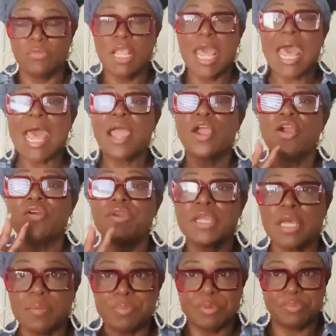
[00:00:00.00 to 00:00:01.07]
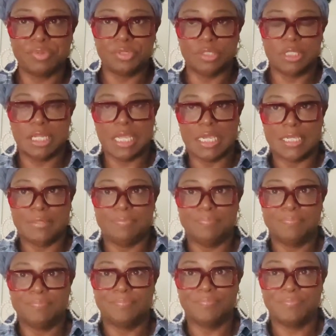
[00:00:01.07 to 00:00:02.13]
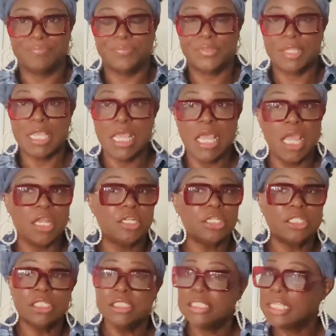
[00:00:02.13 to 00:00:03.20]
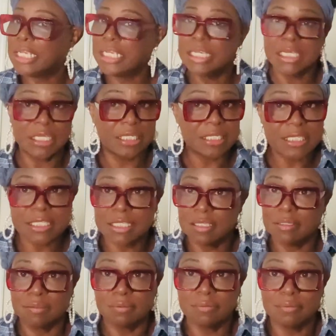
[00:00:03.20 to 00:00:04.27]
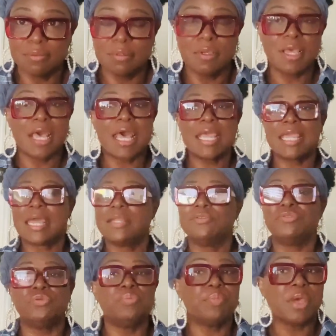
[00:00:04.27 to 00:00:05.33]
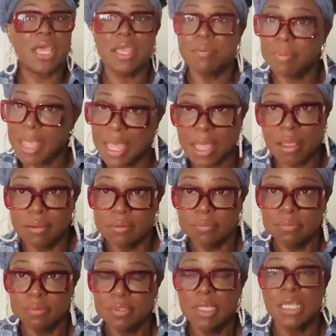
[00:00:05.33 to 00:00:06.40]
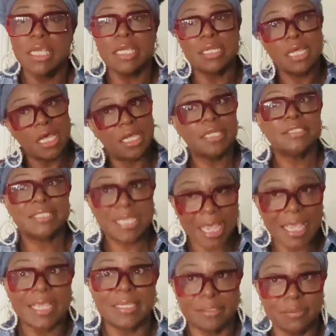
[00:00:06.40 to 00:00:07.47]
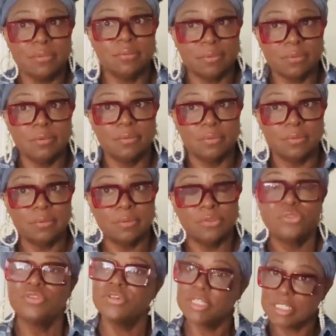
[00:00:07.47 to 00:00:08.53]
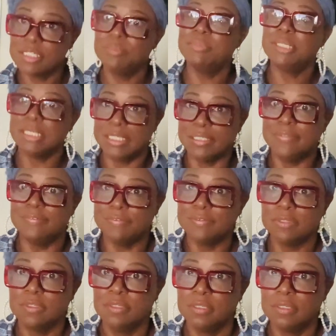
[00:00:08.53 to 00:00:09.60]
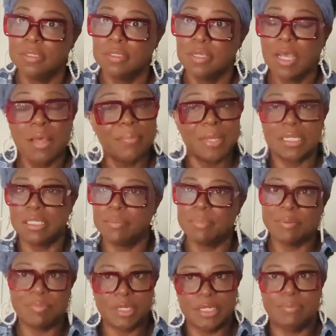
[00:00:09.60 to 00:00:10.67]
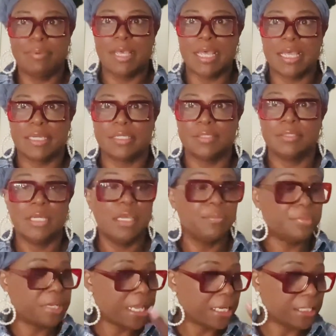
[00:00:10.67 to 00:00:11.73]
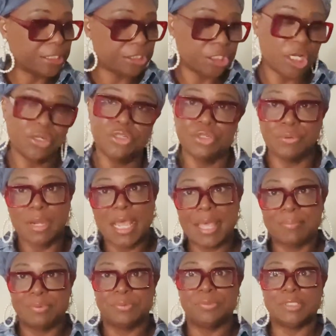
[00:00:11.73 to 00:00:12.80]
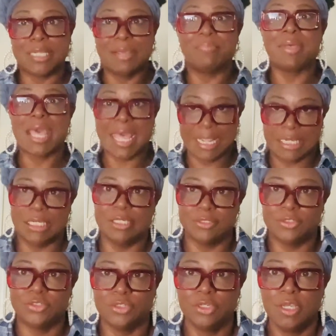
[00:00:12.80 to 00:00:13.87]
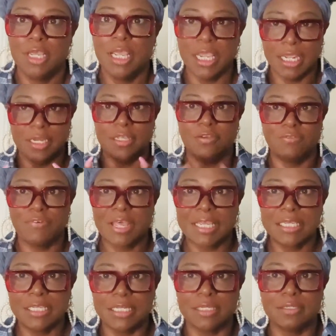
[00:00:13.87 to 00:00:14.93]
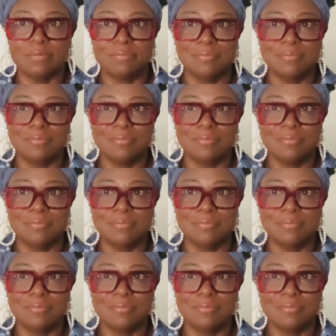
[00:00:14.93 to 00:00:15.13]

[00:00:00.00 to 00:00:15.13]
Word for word: I hurry up and put a claim. The good thing is I got it through PayPal and Huntay. Trust and believe I'm about to get my money back. But I'll let y'all know what happened with that package and if I get it.